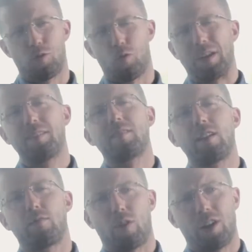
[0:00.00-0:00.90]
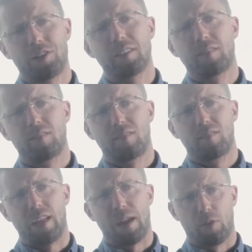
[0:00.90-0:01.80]
One set of projects
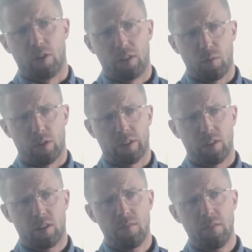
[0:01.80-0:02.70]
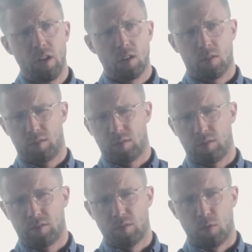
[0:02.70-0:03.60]
that I'm currently working on concerns
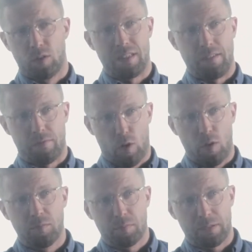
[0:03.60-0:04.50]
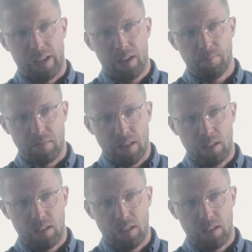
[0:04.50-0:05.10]
the role that firms play in